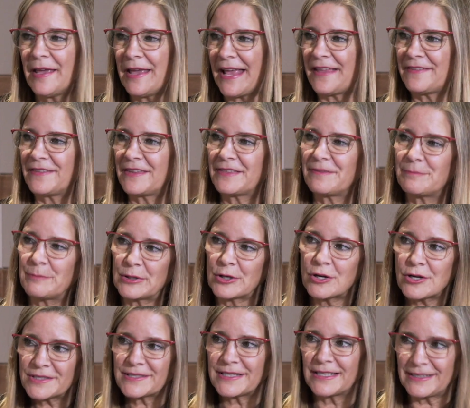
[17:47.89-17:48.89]
And
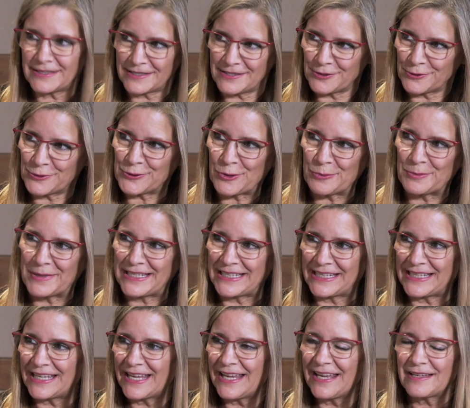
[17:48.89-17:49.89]
because they listen to so
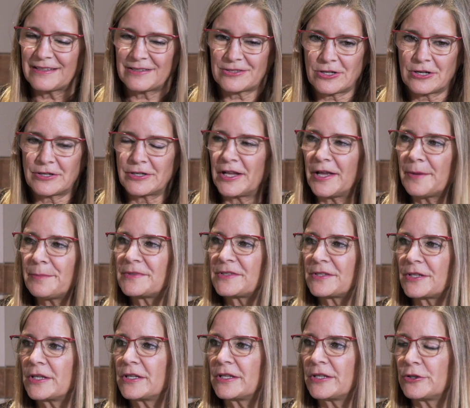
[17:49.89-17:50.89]
many
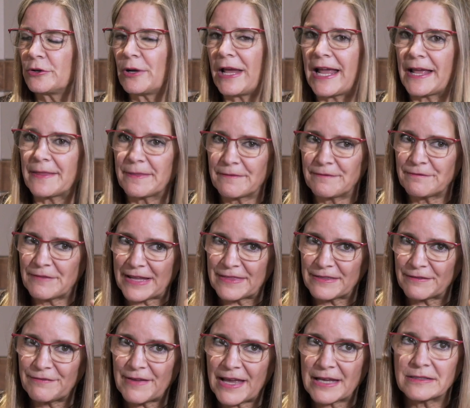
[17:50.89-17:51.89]
startups, and
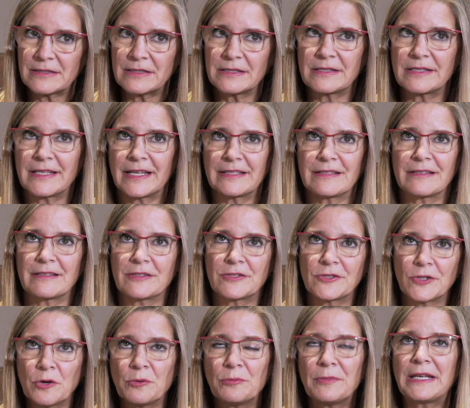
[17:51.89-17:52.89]
the fact is that
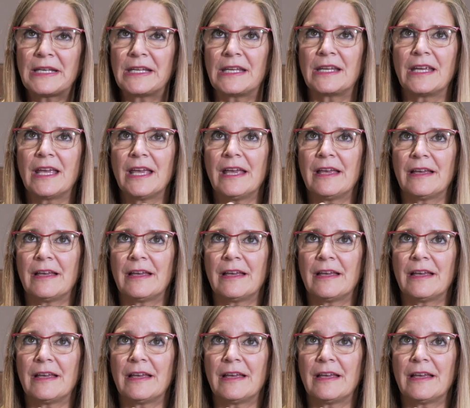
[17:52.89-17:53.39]
so many